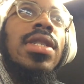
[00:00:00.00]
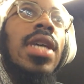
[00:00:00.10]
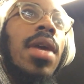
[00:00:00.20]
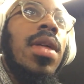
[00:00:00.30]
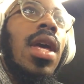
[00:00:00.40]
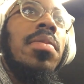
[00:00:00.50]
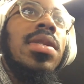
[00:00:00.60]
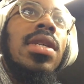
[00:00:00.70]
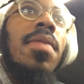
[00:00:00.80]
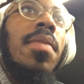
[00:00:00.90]
the same thing. They
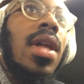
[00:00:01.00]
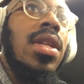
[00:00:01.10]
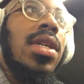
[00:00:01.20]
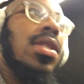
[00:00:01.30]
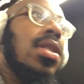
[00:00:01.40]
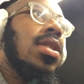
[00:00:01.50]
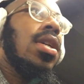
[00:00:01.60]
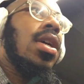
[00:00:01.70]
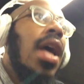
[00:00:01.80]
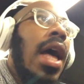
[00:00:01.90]
said, man, listen,
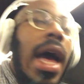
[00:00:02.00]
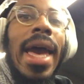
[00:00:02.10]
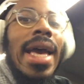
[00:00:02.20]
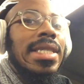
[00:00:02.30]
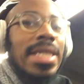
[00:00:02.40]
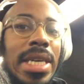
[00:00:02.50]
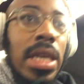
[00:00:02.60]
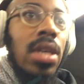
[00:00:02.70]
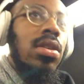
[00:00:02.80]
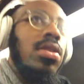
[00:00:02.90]
I asked to eat.